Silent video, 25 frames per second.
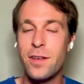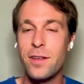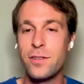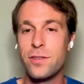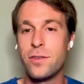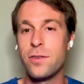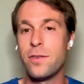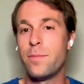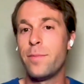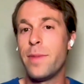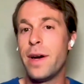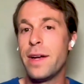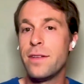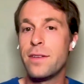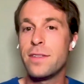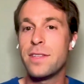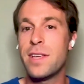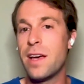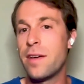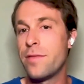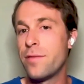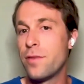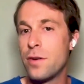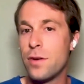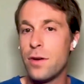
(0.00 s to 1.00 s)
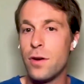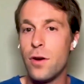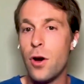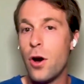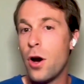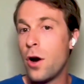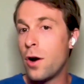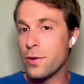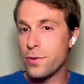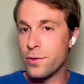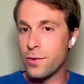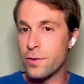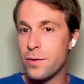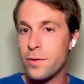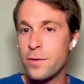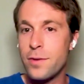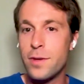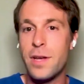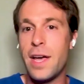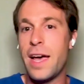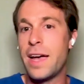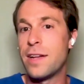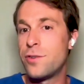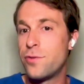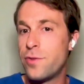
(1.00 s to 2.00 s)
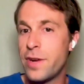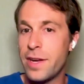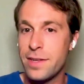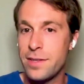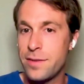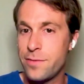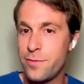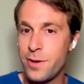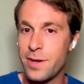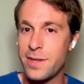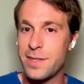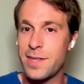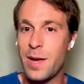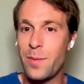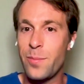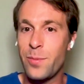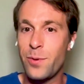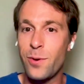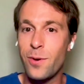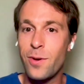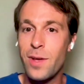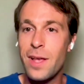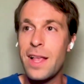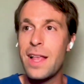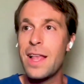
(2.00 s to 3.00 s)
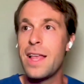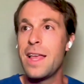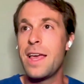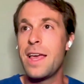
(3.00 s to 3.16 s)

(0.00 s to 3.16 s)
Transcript: So miners have a, a HODL address, for example,